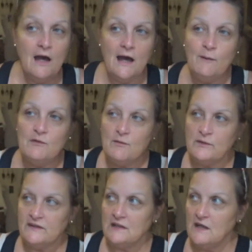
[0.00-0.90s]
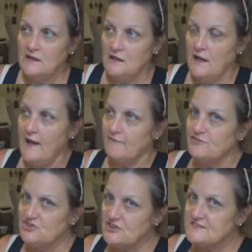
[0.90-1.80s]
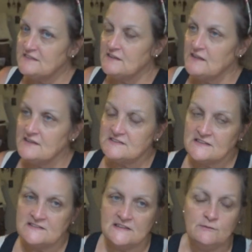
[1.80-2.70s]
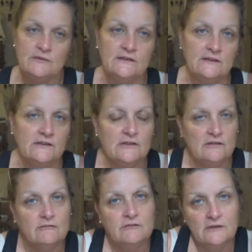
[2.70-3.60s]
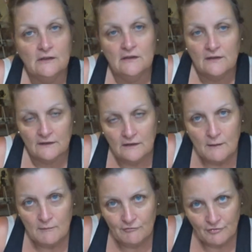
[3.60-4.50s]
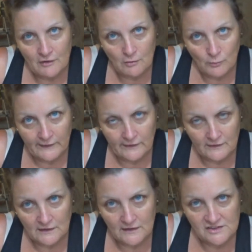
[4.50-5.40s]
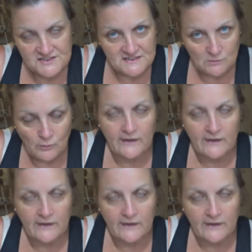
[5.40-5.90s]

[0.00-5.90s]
I went with a nine and a half just in case because I really you know they're coming far away and I just um,